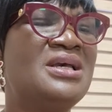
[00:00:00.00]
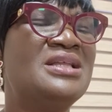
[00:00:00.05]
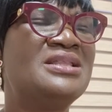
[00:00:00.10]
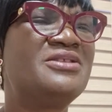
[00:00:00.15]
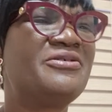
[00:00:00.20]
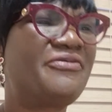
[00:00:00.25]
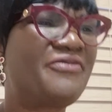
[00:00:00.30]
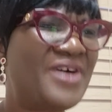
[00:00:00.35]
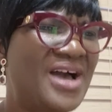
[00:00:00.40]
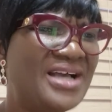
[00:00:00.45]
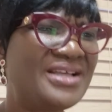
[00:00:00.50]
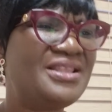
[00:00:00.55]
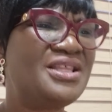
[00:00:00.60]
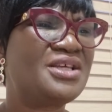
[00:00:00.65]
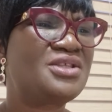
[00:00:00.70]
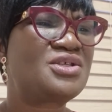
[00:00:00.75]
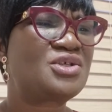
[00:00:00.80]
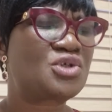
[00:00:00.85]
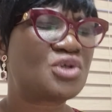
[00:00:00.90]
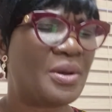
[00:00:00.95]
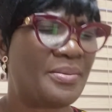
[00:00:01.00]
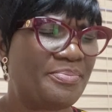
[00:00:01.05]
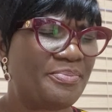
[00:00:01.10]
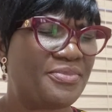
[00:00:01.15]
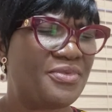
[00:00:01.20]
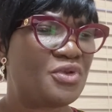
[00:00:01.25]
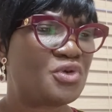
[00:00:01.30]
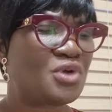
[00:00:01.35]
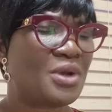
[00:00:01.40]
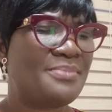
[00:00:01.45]
The fact that some
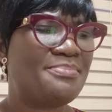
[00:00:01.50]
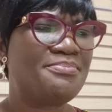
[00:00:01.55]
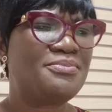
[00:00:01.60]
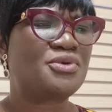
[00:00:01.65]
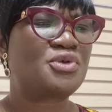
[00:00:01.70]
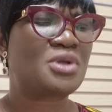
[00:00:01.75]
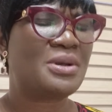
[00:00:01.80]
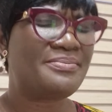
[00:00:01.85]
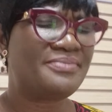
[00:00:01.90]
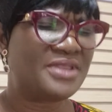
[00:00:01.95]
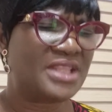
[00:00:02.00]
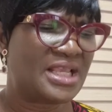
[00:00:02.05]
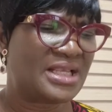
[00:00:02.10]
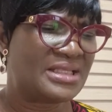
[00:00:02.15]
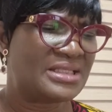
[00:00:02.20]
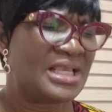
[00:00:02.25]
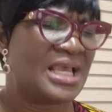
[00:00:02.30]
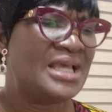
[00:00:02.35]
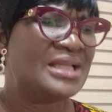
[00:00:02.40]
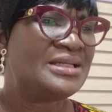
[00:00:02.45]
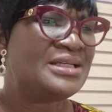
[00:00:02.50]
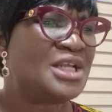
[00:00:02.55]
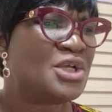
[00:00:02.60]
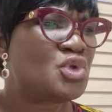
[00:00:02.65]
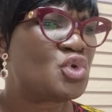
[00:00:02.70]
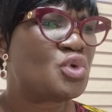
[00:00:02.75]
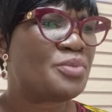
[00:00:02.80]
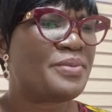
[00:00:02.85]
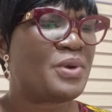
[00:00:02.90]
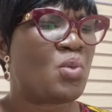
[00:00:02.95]
some some things
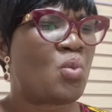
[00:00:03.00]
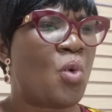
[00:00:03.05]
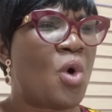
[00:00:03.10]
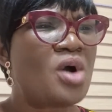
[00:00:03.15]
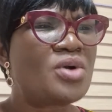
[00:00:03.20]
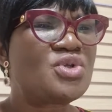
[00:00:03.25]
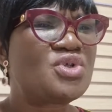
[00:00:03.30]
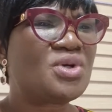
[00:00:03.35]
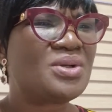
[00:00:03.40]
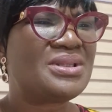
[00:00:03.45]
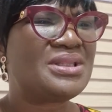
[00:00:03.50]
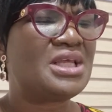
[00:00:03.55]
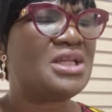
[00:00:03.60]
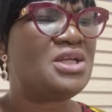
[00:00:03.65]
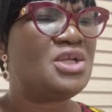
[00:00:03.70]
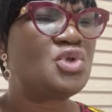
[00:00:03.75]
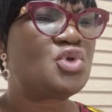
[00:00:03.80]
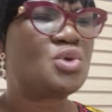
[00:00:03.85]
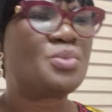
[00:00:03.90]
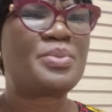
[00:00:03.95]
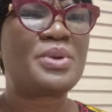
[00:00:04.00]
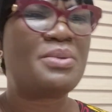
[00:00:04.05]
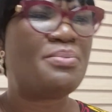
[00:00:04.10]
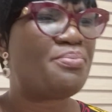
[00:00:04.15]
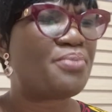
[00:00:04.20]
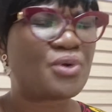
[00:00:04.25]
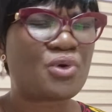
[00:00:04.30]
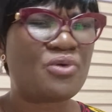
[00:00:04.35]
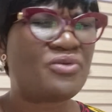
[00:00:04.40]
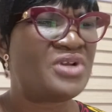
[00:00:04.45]
need to be worked on, they need to be
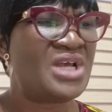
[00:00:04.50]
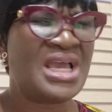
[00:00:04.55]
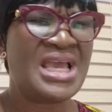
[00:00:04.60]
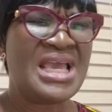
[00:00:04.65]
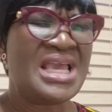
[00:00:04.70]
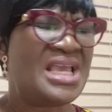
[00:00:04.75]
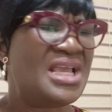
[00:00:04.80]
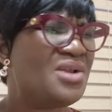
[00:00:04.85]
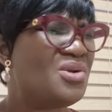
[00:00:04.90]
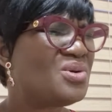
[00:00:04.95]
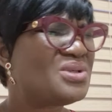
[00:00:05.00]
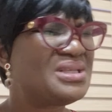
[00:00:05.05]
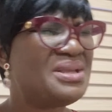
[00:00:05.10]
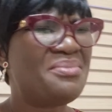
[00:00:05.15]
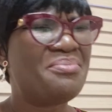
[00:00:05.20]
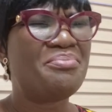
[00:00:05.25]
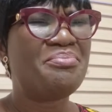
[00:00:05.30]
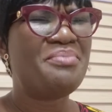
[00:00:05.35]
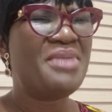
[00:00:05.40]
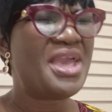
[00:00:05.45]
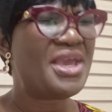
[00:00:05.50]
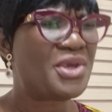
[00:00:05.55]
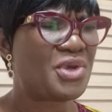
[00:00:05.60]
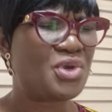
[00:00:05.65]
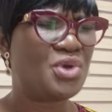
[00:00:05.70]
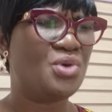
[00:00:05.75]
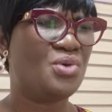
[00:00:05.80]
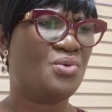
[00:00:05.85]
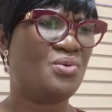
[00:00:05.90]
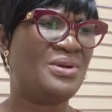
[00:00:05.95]
improved, it doesn't
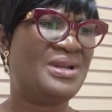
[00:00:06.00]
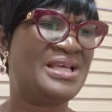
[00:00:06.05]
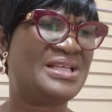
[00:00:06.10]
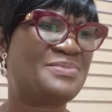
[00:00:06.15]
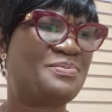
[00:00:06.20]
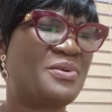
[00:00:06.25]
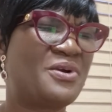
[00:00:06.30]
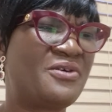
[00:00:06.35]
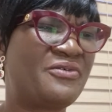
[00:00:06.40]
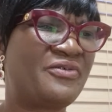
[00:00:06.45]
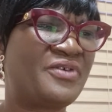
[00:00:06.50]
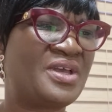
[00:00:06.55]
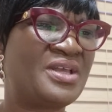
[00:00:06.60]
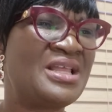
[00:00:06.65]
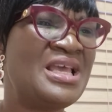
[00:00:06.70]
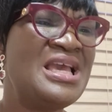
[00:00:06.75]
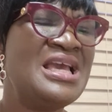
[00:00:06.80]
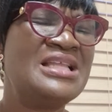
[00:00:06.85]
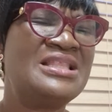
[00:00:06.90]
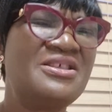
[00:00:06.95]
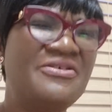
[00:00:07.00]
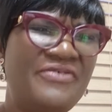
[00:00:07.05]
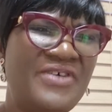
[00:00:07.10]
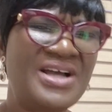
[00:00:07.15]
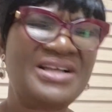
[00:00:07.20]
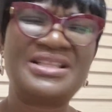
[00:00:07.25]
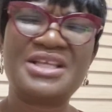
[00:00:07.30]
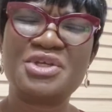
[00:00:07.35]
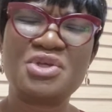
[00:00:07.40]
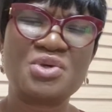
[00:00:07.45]
make you less perfect. The
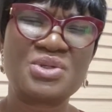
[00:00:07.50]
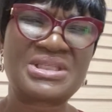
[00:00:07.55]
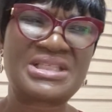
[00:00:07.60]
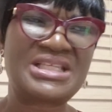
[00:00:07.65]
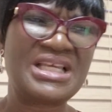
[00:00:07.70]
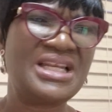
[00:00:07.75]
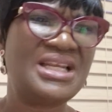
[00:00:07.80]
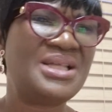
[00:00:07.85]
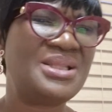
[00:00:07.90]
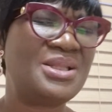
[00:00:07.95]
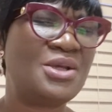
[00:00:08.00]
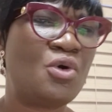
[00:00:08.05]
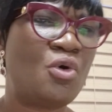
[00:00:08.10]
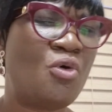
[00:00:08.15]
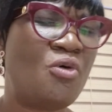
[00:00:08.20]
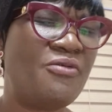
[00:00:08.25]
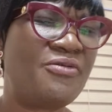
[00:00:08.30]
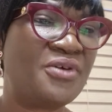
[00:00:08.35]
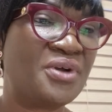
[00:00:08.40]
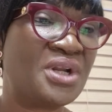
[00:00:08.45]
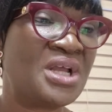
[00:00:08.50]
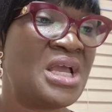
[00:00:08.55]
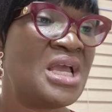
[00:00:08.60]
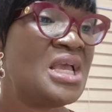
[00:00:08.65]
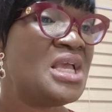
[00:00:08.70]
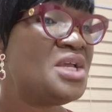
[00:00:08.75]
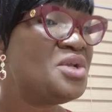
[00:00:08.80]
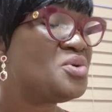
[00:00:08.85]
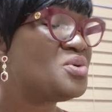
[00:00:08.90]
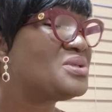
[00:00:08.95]
fact that you're still in the oven,
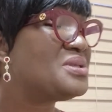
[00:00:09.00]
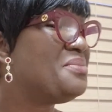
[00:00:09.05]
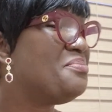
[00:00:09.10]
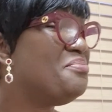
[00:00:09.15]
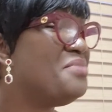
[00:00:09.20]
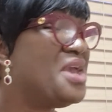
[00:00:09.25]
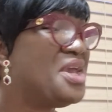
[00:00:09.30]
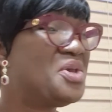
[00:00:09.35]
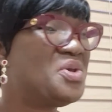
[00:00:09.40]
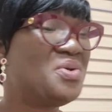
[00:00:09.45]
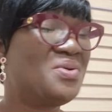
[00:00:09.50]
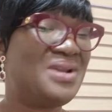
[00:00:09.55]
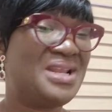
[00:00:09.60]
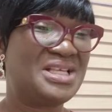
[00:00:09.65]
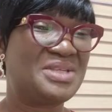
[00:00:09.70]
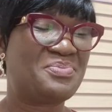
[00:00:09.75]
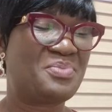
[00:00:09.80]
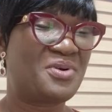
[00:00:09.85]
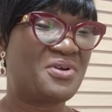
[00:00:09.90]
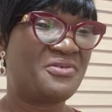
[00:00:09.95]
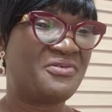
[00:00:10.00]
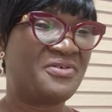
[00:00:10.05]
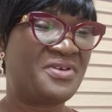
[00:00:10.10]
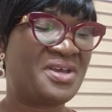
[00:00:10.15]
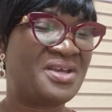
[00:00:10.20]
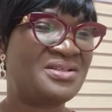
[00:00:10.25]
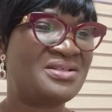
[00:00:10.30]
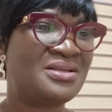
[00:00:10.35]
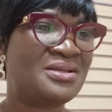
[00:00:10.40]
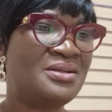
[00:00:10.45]
it doesn't make you less
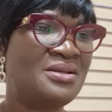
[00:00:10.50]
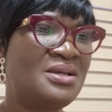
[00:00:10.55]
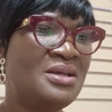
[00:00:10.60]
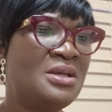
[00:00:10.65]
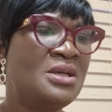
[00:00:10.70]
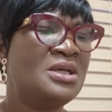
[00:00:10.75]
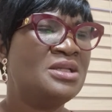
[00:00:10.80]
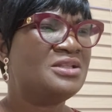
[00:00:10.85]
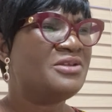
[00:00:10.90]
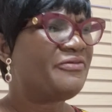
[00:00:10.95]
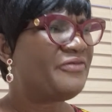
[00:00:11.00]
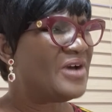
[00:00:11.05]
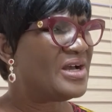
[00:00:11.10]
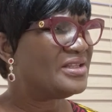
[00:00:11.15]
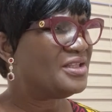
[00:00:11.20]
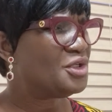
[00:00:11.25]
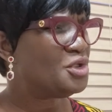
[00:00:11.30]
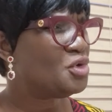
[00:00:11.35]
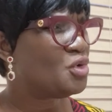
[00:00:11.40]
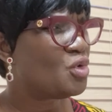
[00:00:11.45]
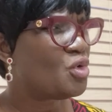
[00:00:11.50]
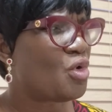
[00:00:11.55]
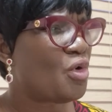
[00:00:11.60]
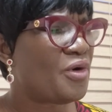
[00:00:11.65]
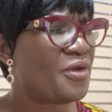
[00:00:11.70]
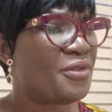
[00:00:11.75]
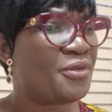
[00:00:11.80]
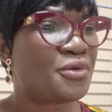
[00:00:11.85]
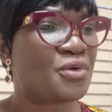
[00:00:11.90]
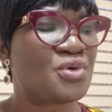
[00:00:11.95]
perfect. The fact that you're
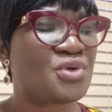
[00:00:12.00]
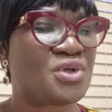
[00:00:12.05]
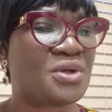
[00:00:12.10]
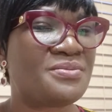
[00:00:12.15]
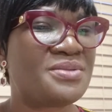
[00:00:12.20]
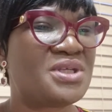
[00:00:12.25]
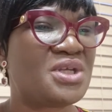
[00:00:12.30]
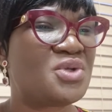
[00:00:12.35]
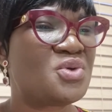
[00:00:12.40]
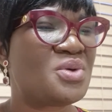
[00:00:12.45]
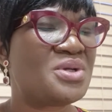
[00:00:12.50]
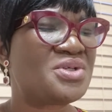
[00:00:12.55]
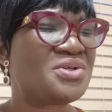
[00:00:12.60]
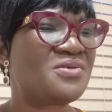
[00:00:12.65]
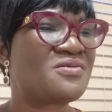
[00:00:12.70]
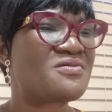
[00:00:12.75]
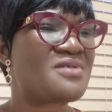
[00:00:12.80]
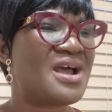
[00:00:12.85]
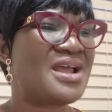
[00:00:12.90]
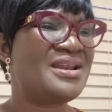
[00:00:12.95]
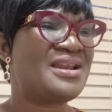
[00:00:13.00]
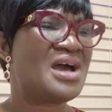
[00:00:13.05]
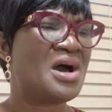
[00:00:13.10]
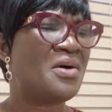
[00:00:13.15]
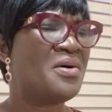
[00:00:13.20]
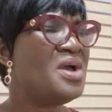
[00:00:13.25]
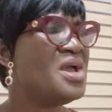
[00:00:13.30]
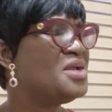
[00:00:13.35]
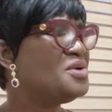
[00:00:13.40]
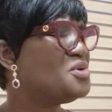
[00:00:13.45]
going through some situation right
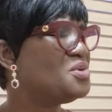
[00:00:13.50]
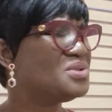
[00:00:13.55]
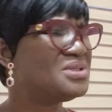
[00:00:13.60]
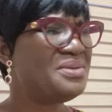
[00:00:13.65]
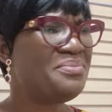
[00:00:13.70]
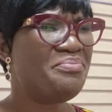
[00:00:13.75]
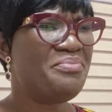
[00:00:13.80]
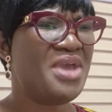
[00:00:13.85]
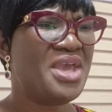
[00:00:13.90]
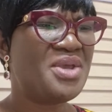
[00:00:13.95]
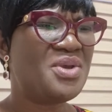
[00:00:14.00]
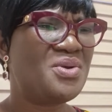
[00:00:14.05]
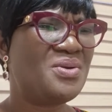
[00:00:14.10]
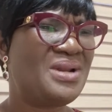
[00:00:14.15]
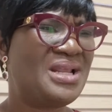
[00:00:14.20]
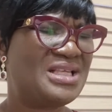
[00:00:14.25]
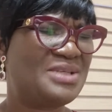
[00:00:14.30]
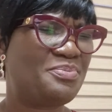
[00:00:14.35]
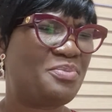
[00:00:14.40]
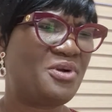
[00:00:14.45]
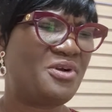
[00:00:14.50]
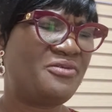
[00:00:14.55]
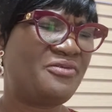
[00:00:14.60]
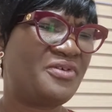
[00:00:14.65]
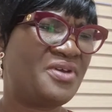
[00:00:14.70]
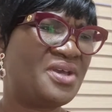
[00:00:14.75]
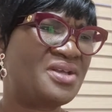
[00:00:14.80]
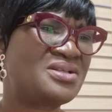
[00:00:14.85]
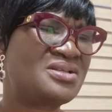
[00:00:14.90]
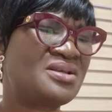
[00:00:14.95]
now it doesn't make you less
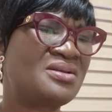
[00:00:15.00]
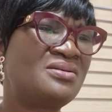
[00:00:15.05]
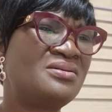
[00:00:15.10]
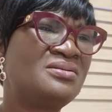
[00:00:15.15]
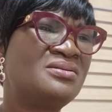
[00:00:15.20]
perfect.